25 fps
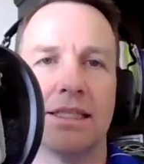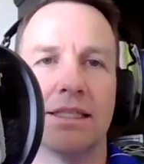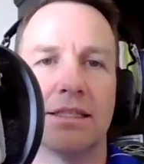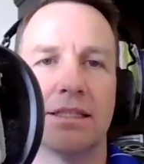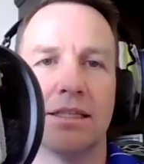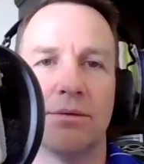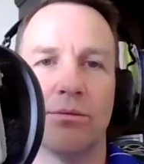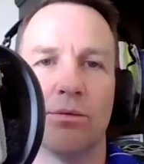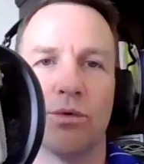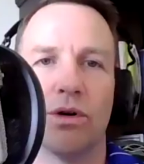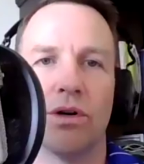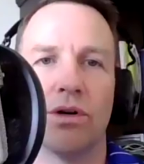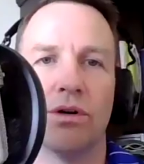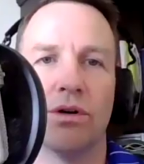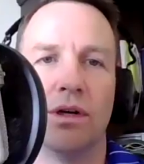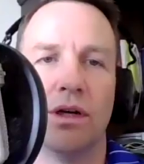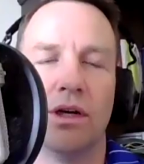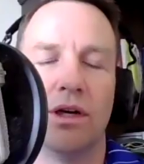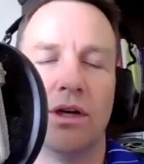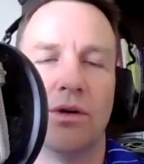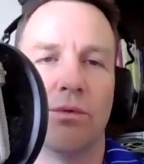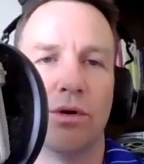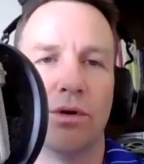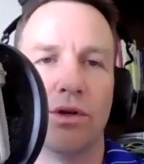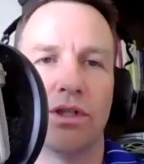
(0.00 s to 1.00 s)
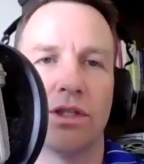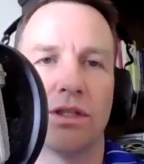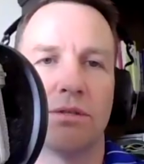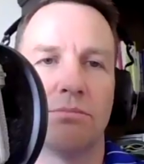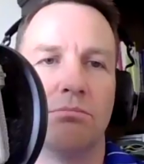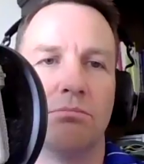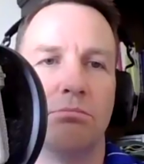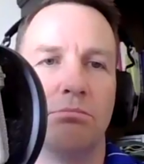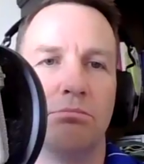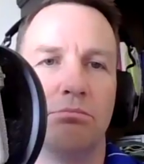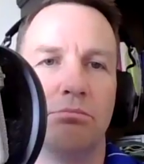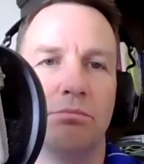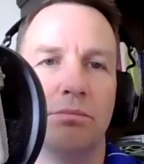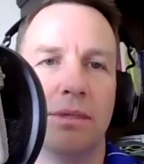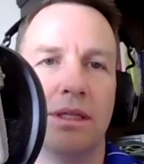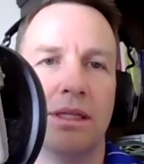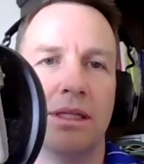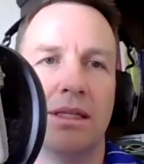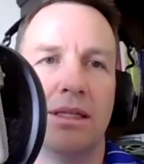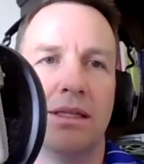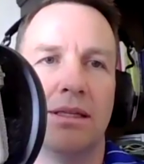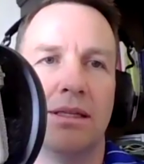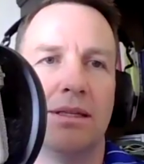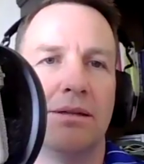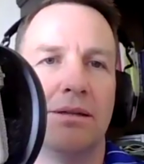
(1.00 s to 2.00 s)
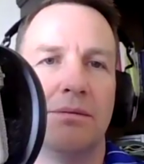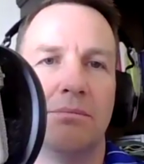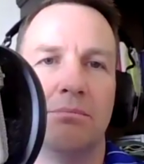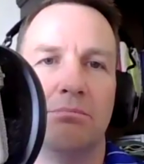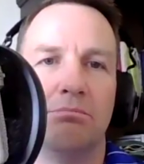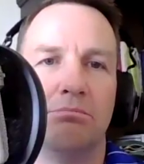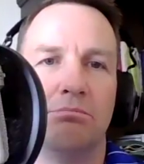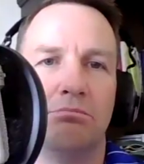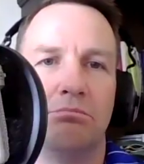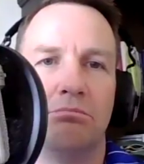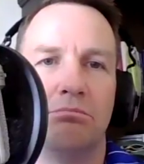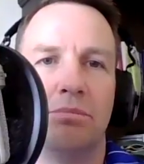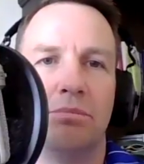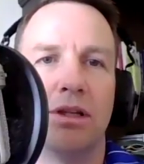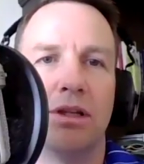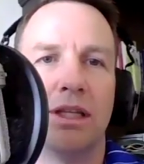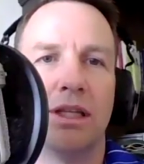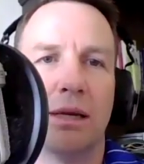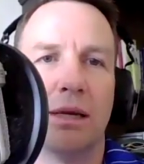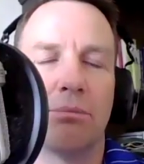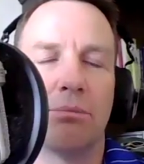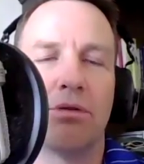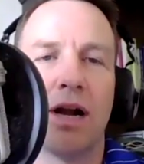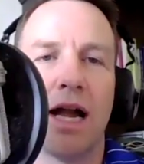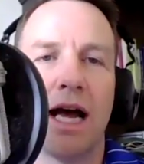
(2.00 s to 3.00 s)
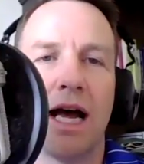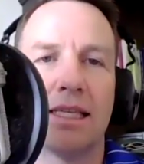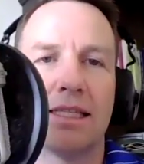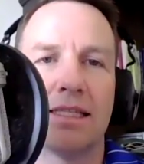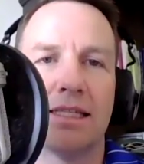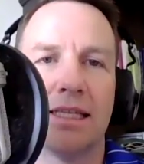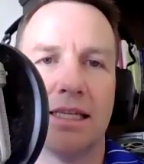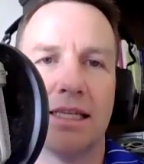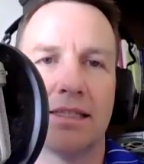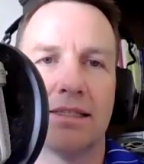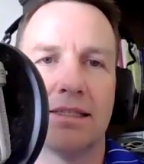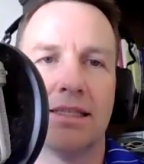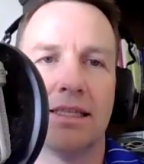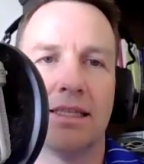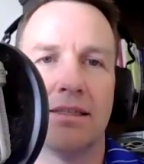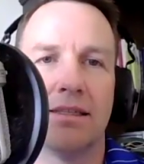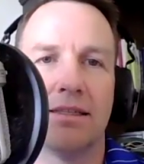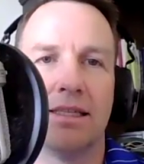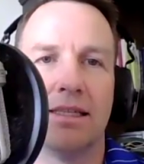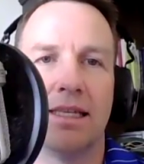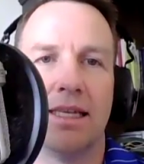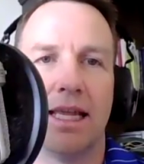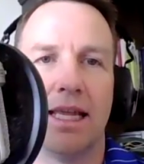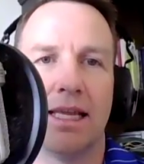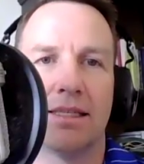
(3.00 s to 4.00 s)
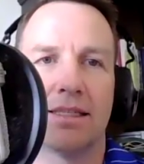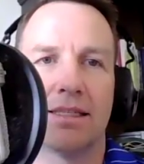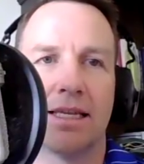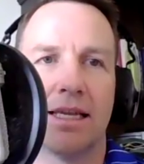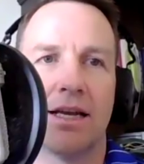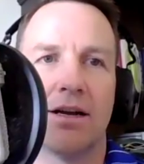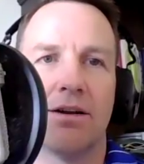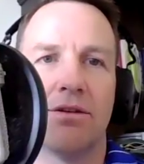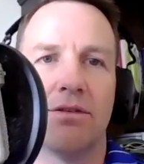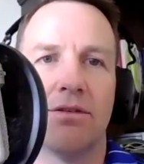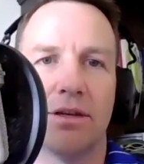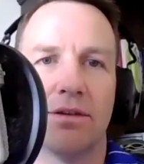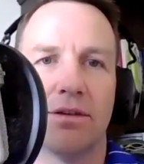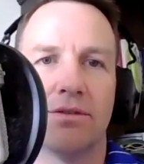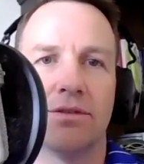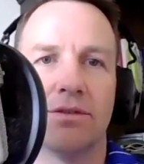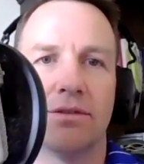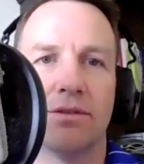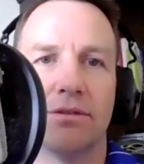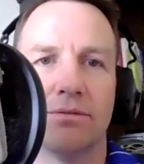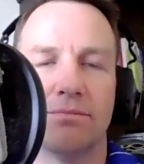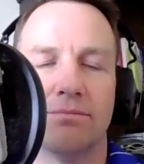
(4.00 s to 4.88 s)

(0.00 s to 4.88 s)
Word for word: in the system. We're we're just building a process that, that takes care of